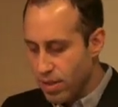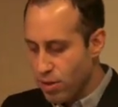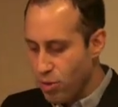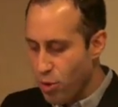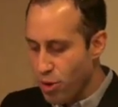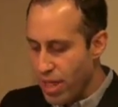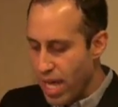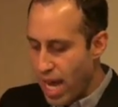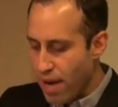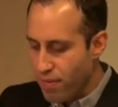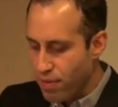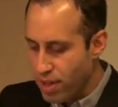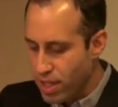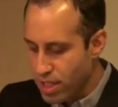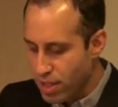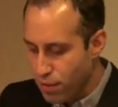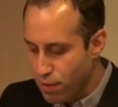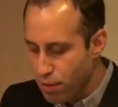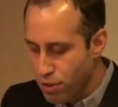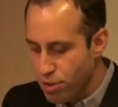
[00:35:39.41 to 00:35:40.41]
North
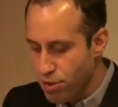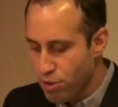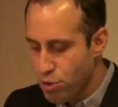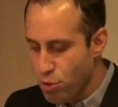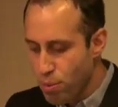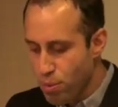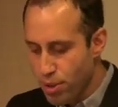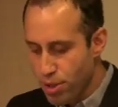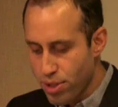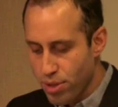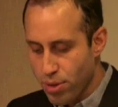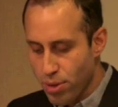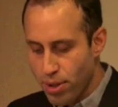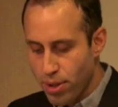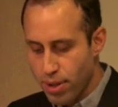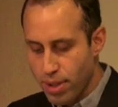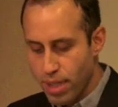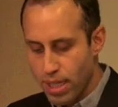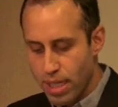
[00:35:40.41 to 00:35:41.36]
Africa's first superstar,